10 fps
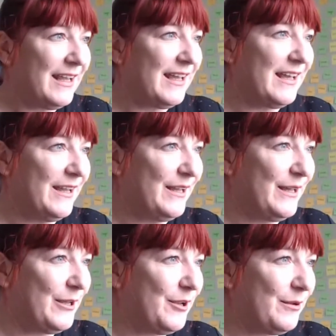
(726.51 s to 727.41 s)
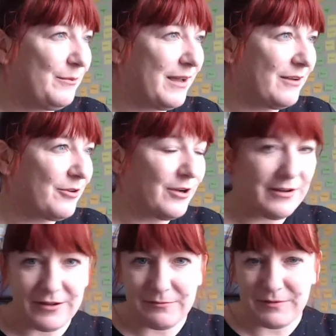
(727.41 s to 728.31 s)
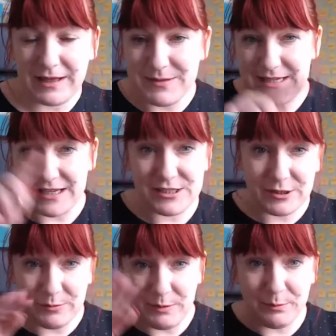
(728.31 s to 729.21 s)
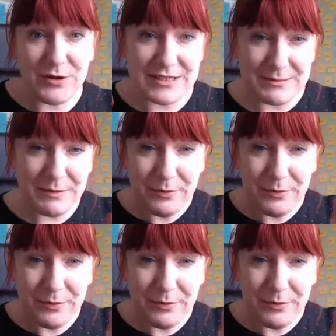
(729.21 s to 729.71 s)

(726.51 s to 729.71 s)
And I've got to get my dad to come and box me,